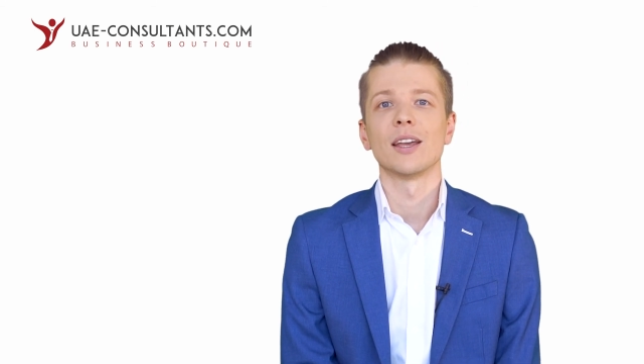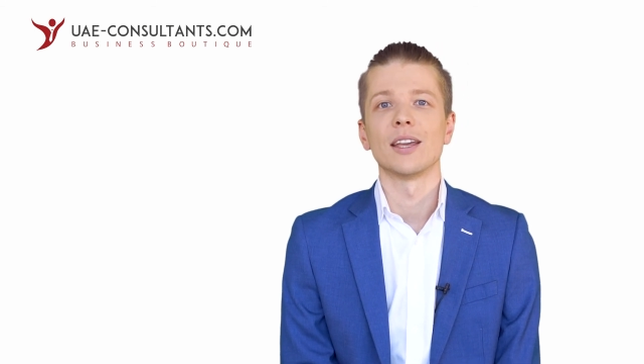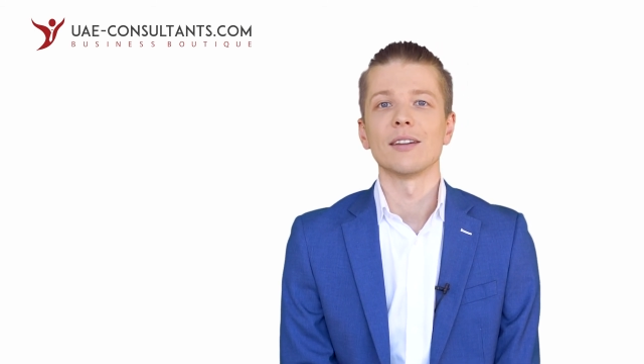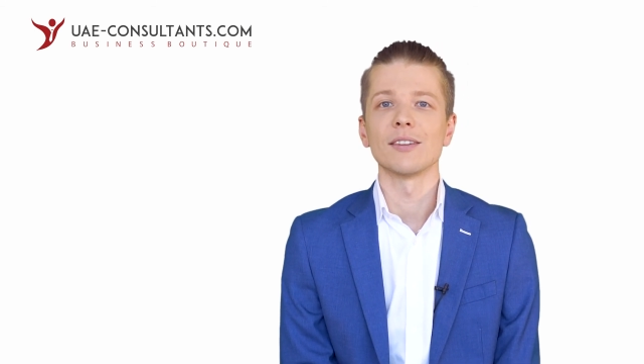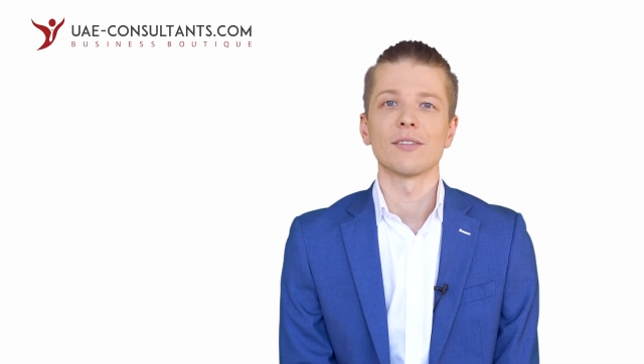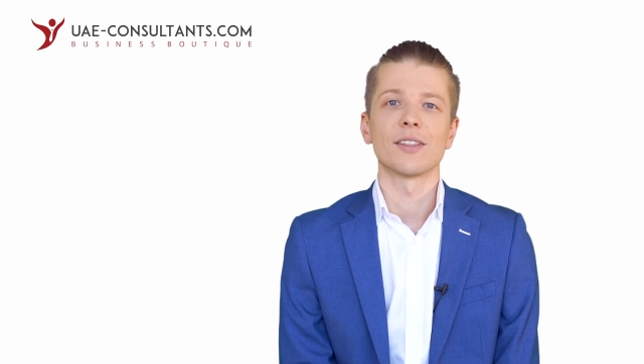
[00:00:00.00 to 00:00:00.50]

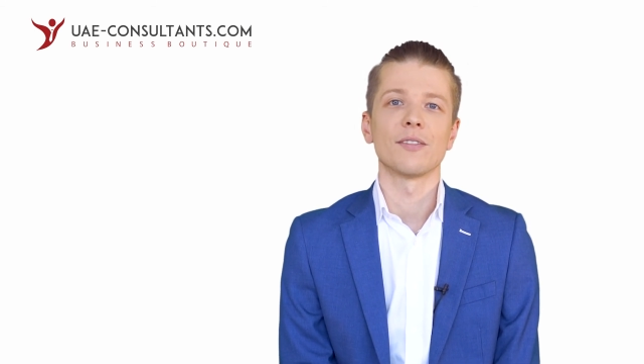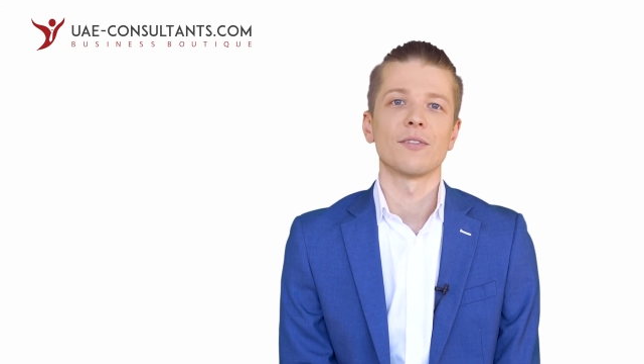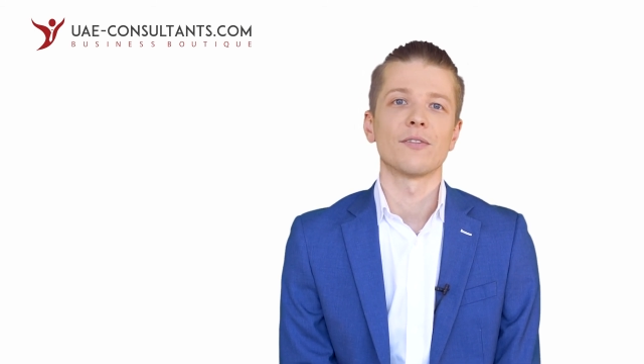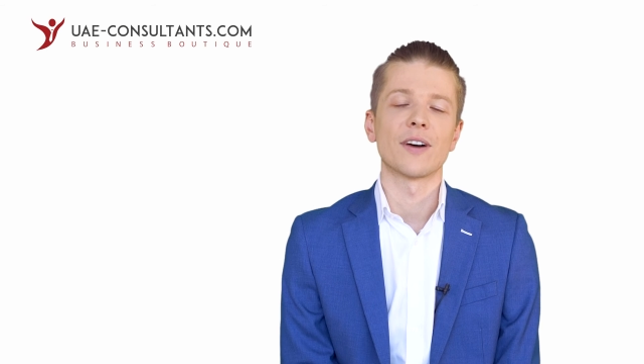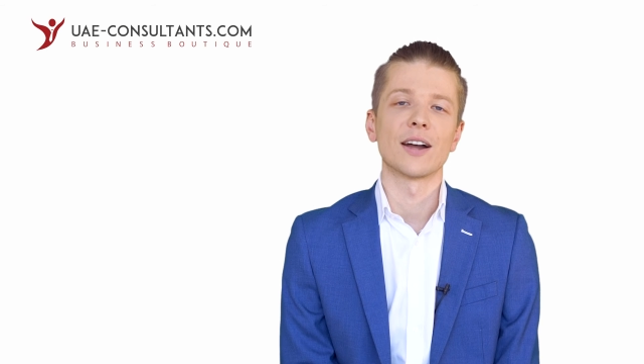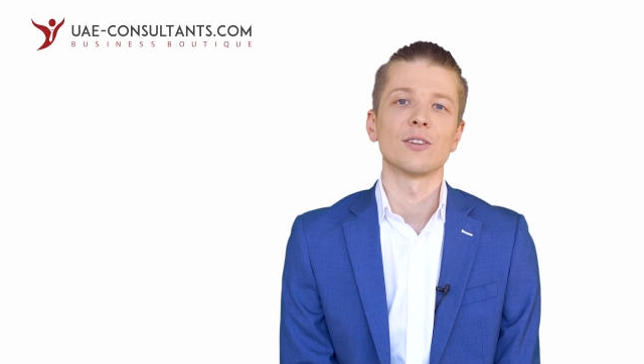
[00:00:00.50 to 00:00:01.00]
even if they
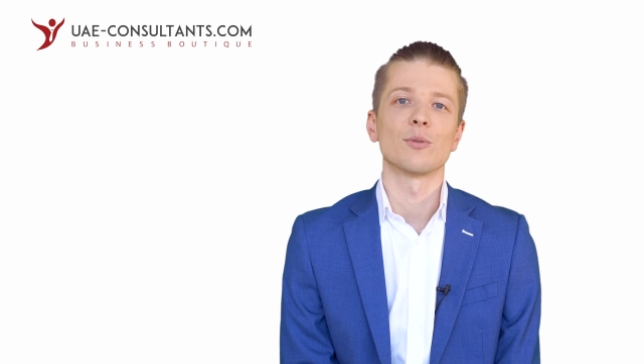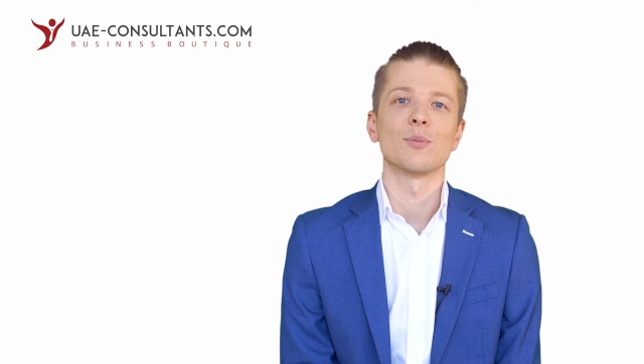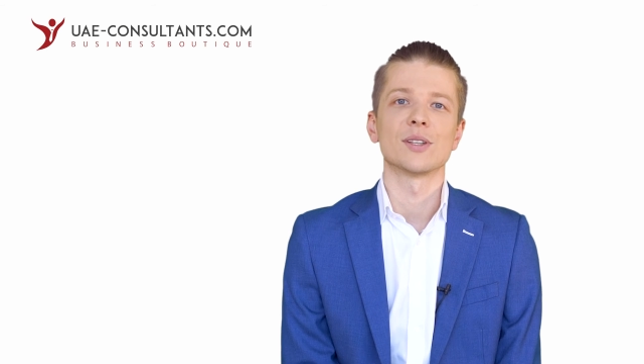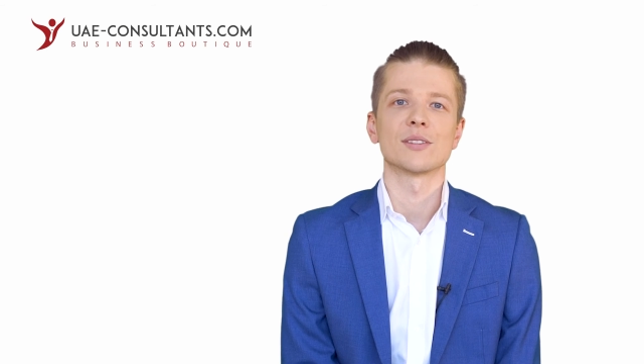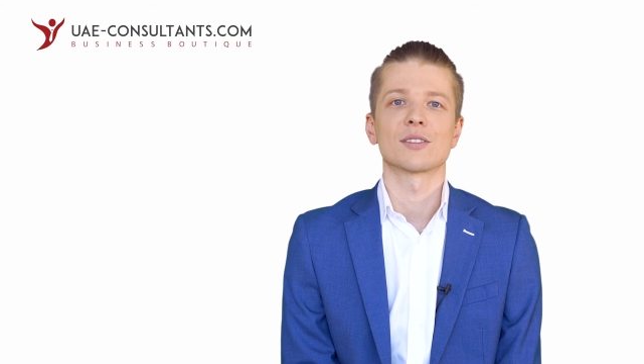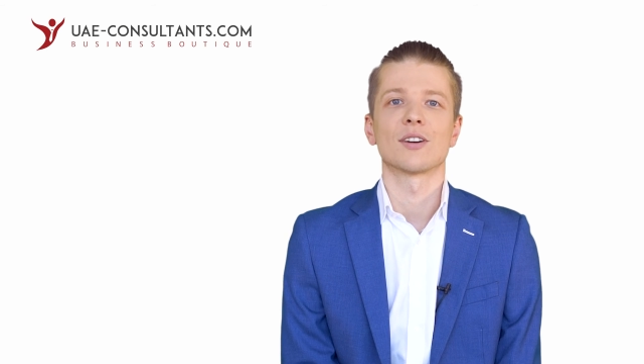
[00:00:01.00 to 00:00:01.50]
find your
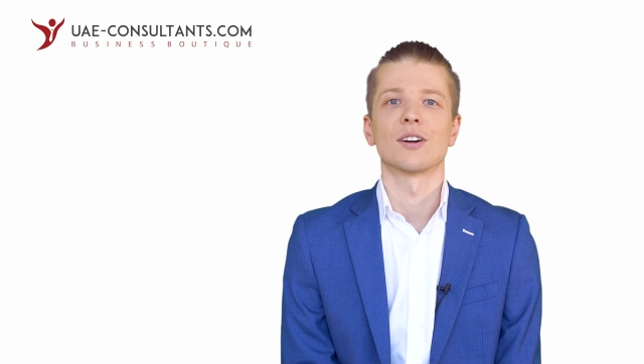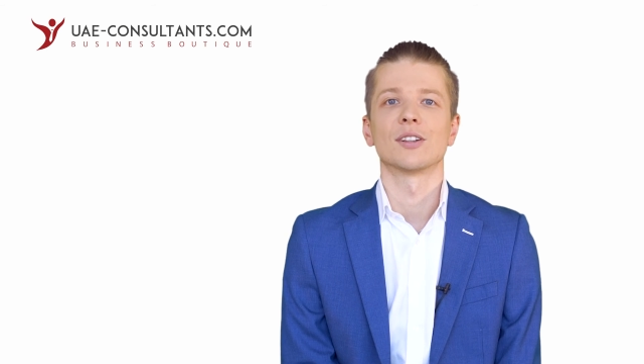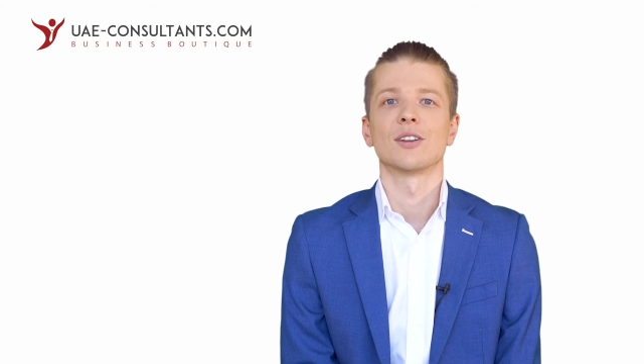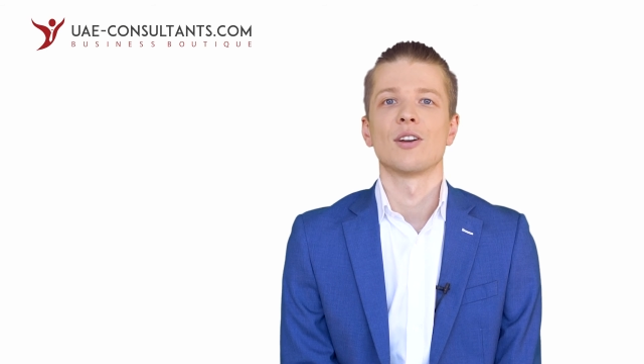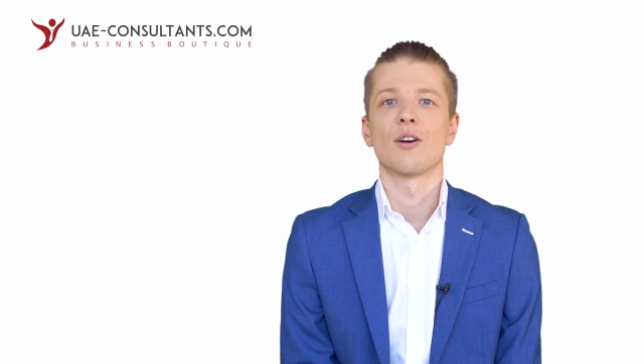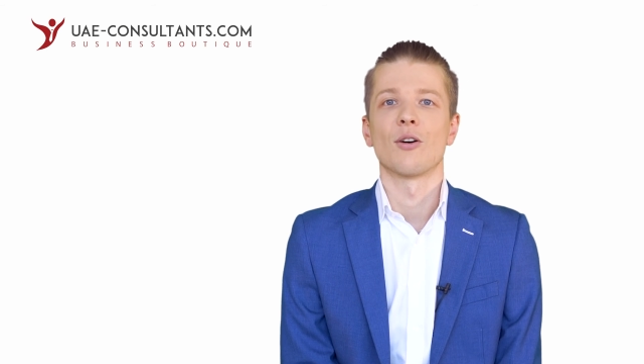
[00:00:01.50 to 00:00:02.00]
business card
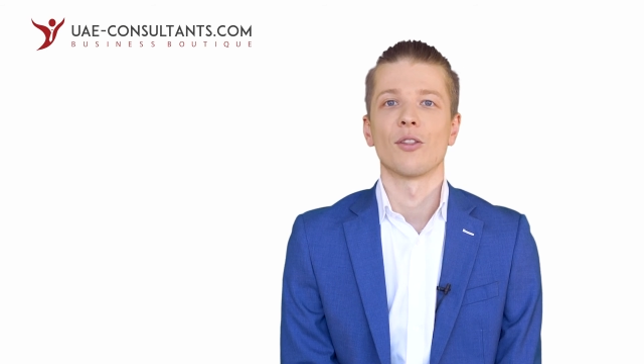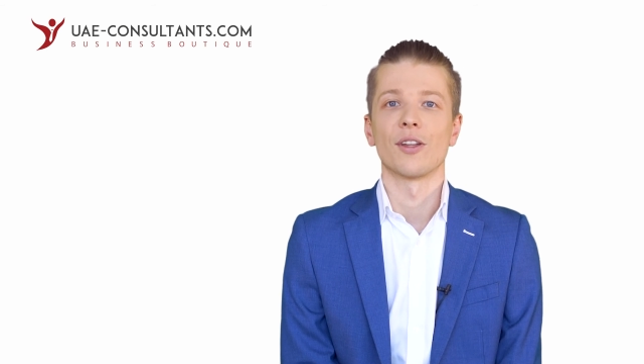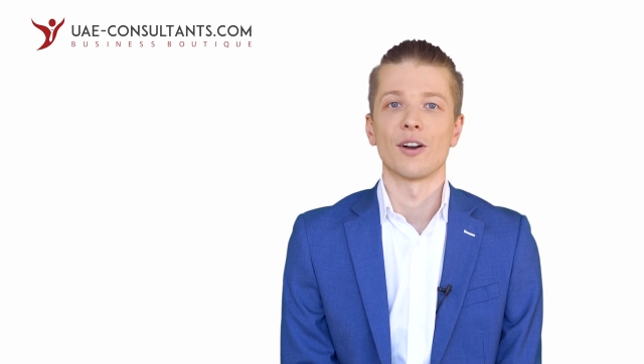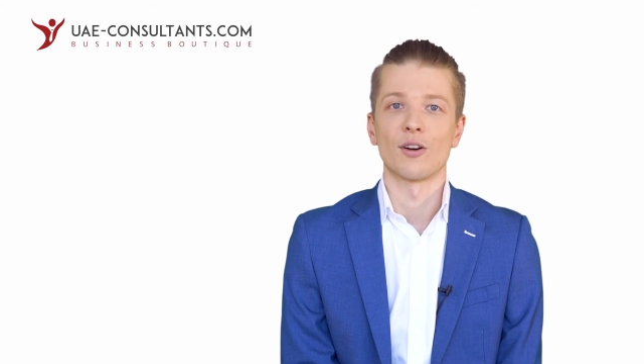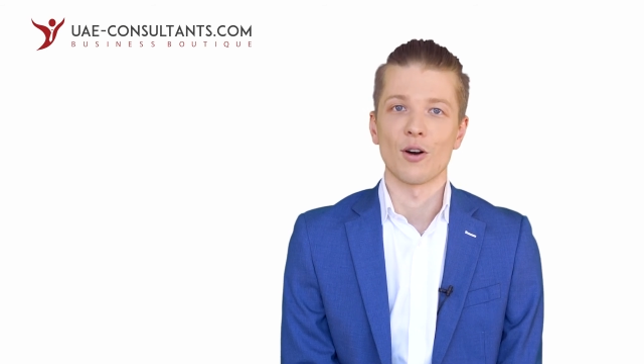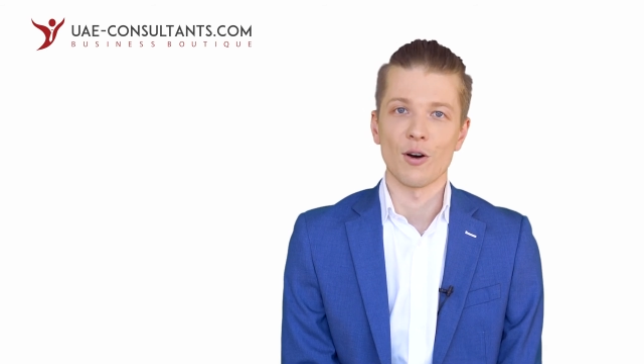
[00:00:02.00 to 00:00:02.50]
on
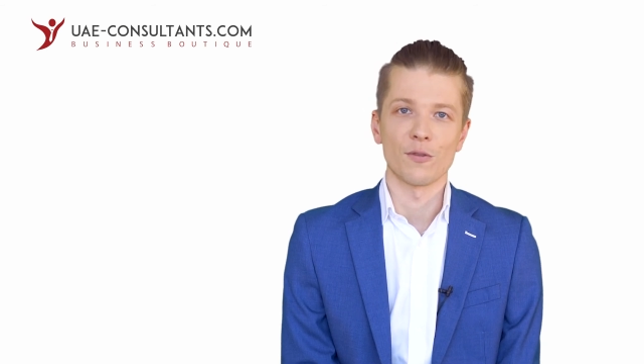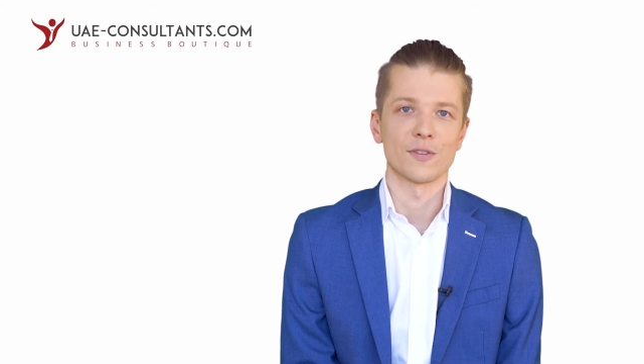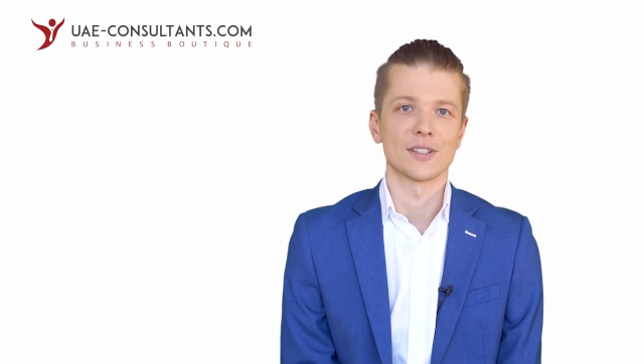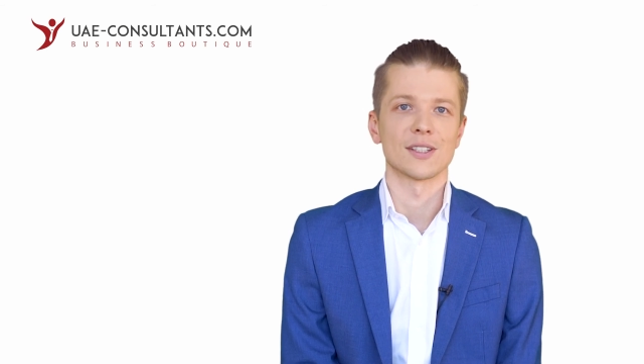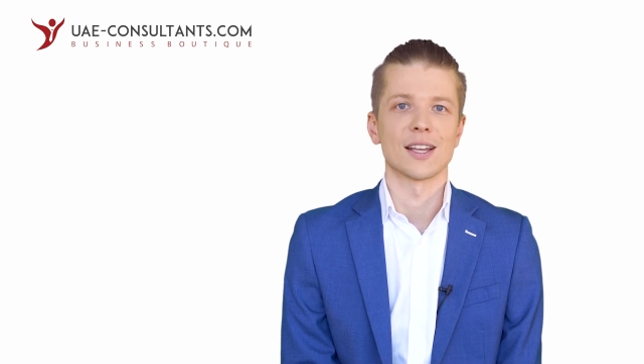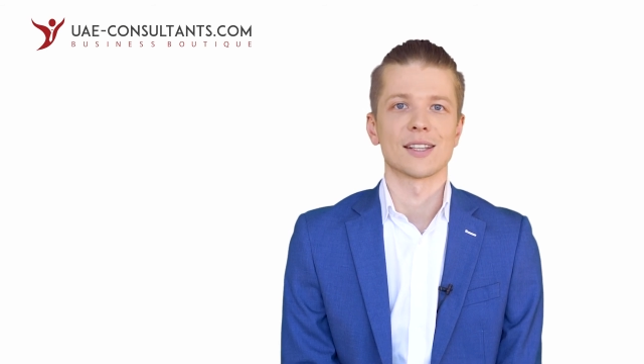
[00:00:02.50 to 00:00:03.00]
their
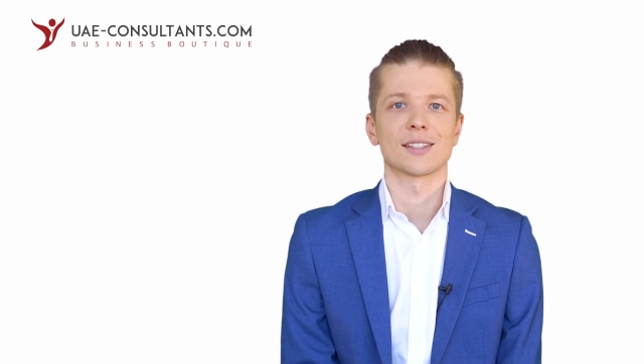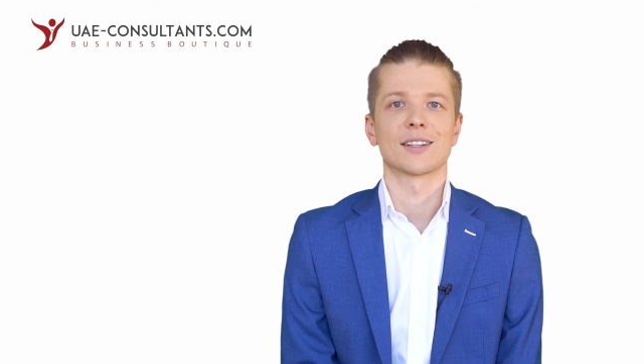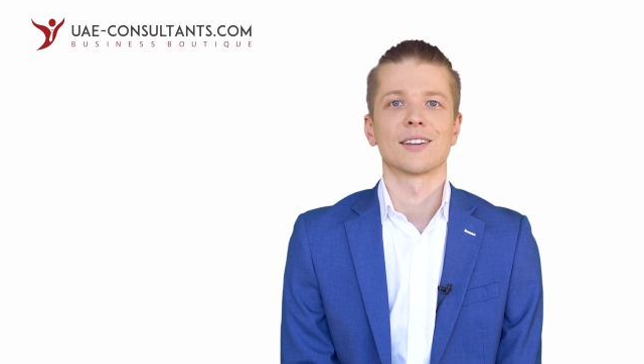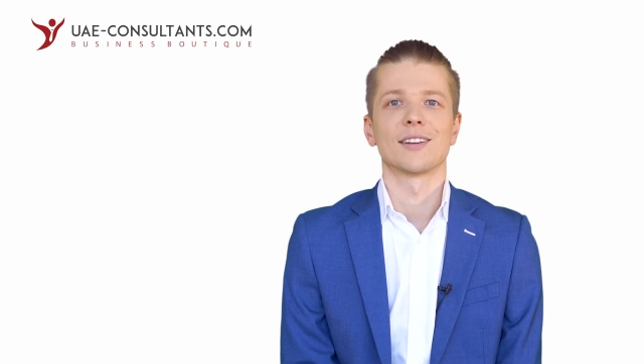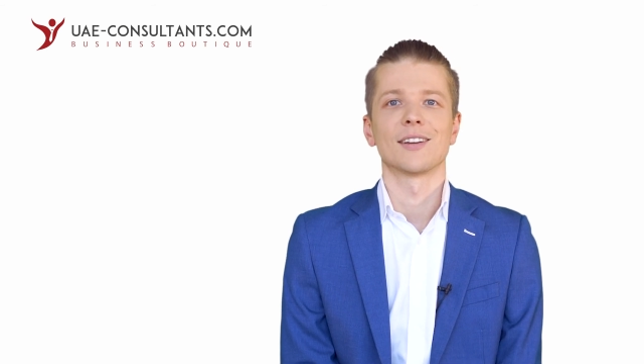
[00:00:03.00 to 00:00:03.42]
office desk